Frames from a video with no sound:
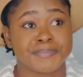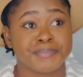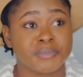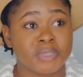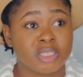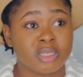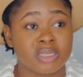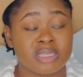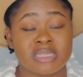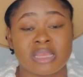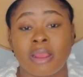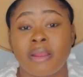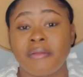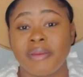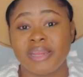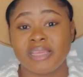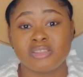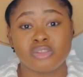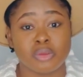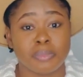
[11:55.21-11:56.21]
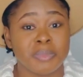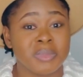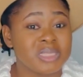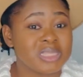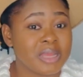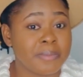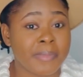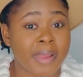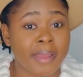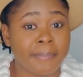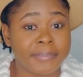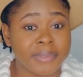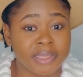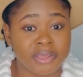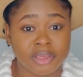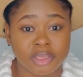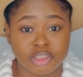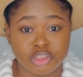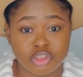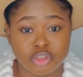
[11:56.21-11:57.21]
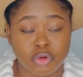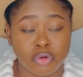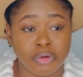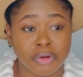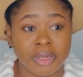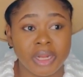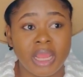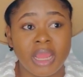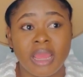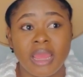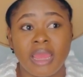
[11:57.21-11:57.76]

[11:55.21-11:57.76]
because I already submitted my application.